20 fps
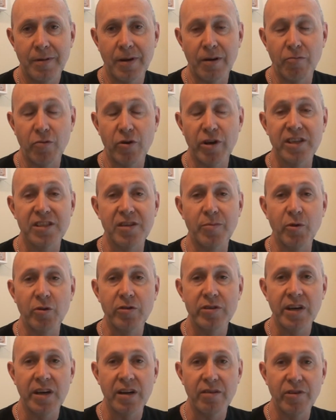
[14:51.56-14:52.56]
and we'll get some
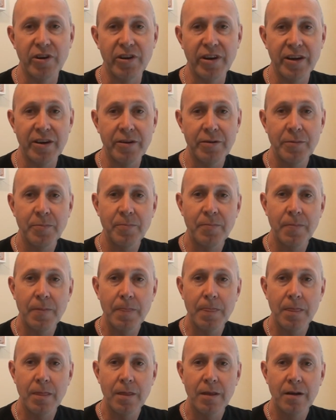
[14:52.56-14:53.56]
use out of it now.
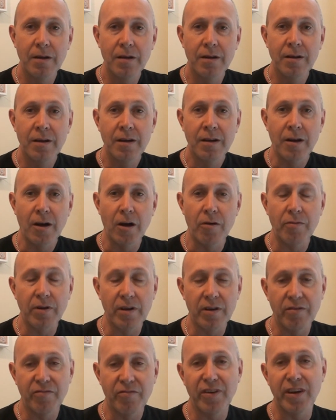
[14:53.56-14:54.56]
Hopefully
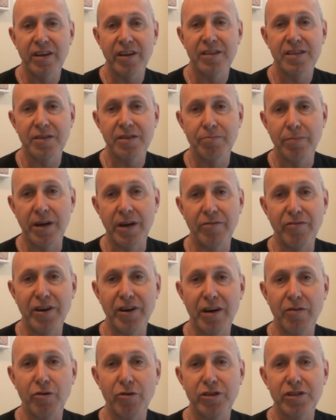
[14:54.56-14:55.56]
you found some benefit out
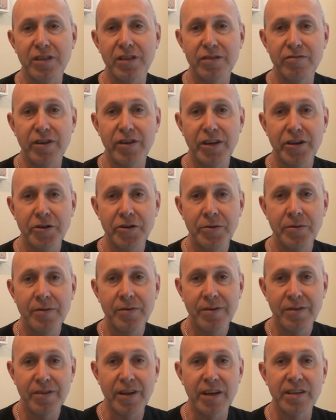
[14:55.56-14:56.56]
of watching this video.
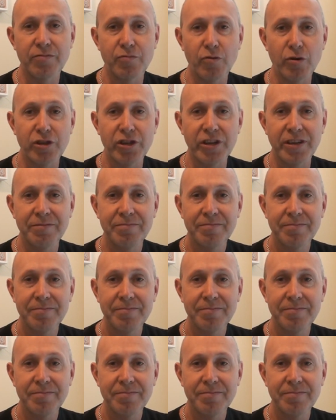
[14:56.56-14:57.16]
Thanks for watching.